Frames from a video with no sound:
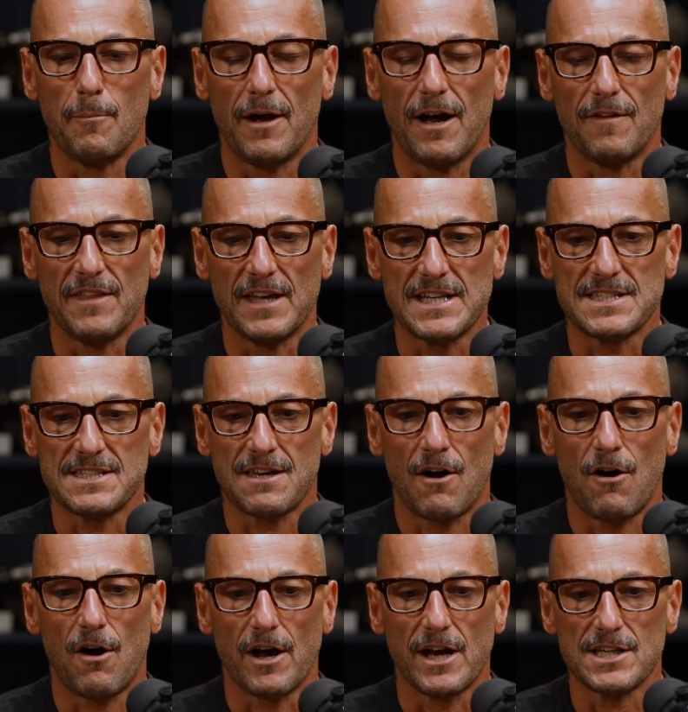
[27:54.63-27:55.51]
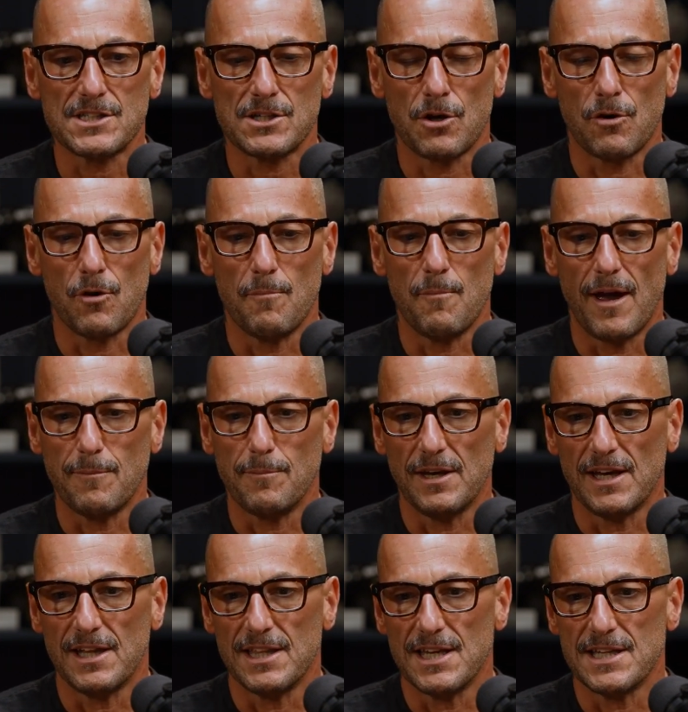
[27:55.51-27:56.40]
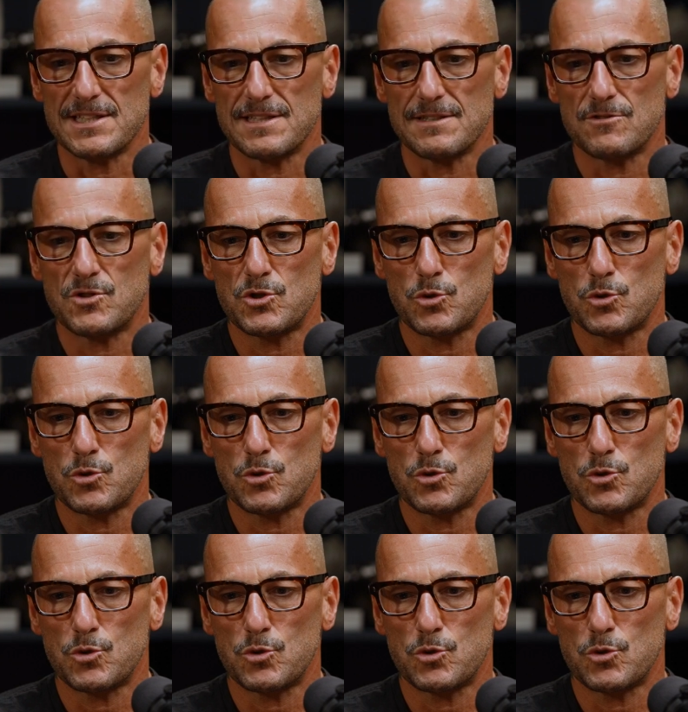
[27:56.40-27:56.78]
about these guys who are maybe in this